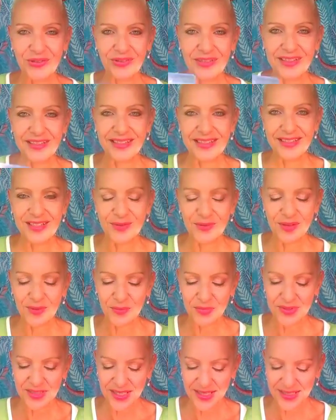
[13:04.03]
careers, you are
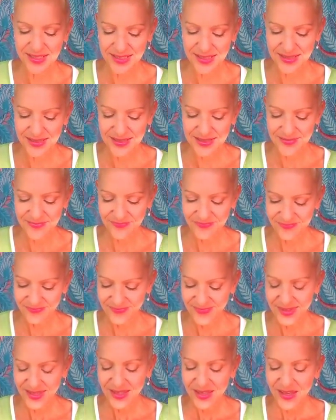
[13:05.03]
protected.
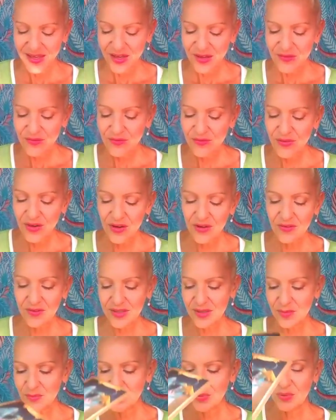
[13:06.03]

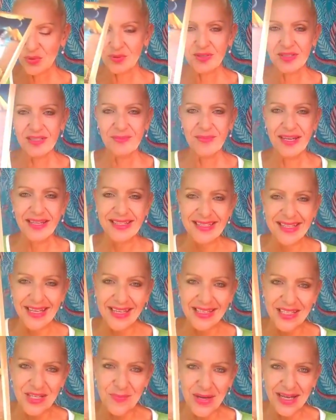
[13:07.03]
Very important to
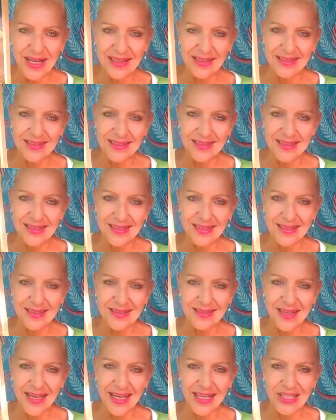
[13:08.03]
maintain your balance,
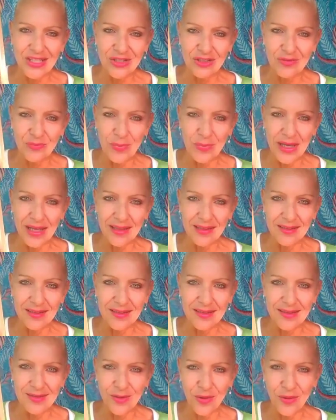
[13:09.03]
yeah? Angel of
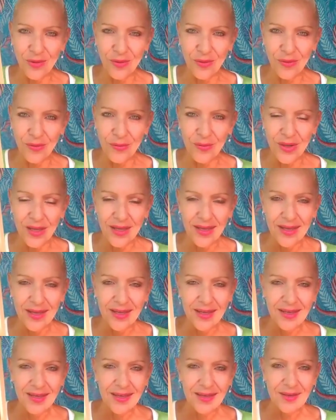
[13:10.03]
balance. So
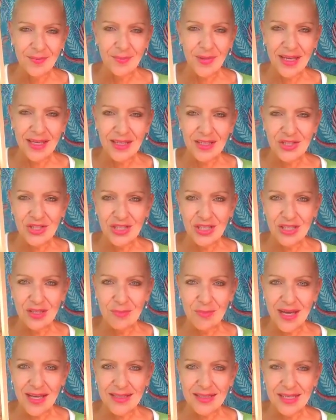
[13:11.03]
managing
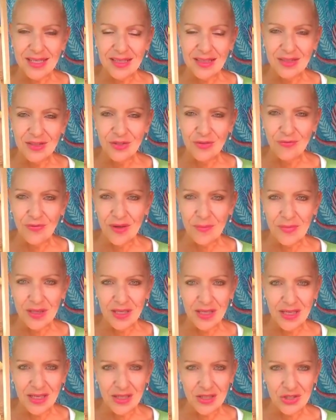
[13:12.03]
your masculine, your
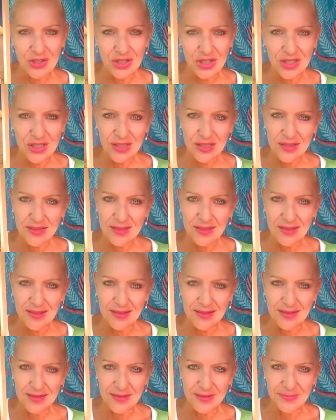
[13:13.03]
feminine energies,
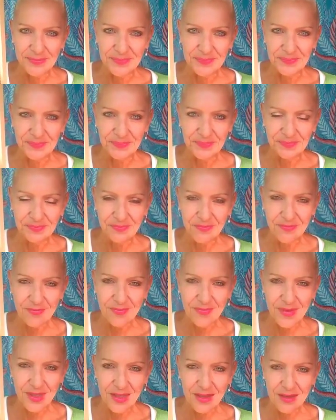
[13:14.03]

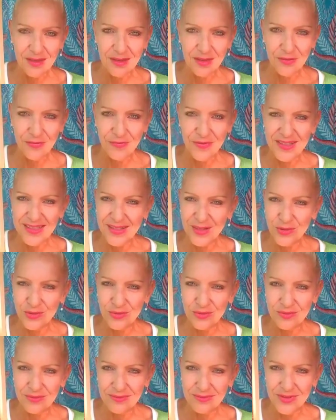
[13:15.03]
your
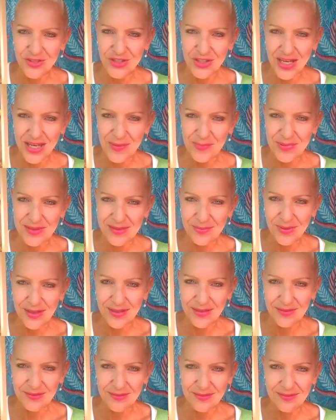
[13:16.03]
physical shape as
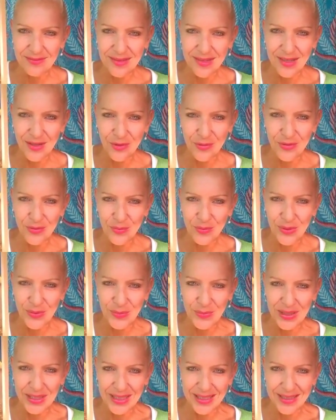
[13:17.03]
well, your health and
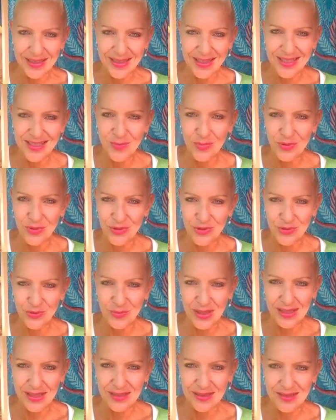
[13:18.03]
well-being, your spiritual
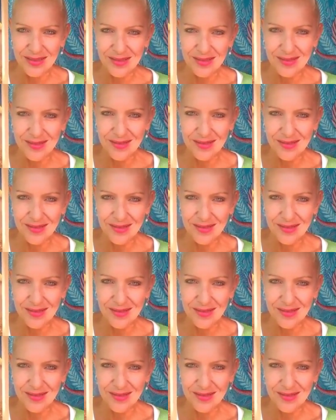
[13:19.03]
balance